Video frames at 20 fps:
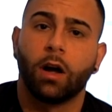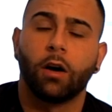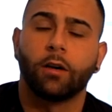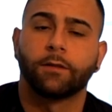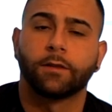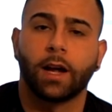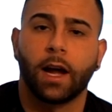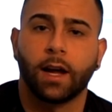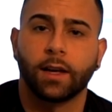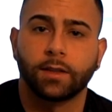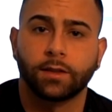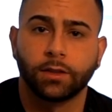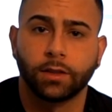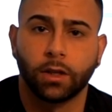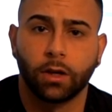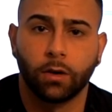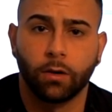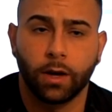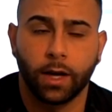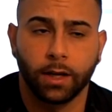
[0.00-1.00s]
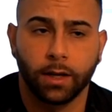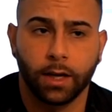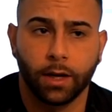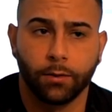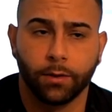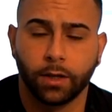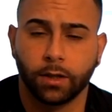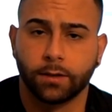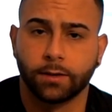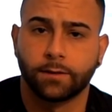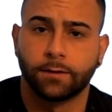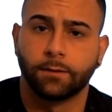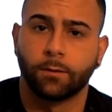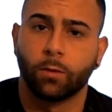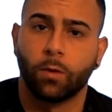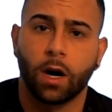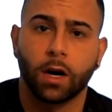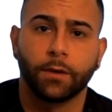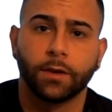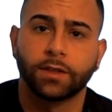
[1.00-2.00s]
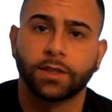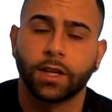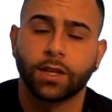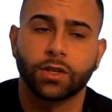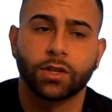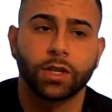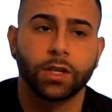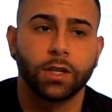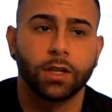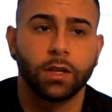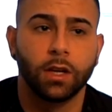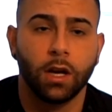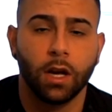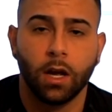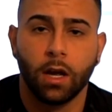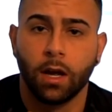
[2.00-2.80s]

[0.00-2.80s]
health, guys, you know, and get rid of water retention.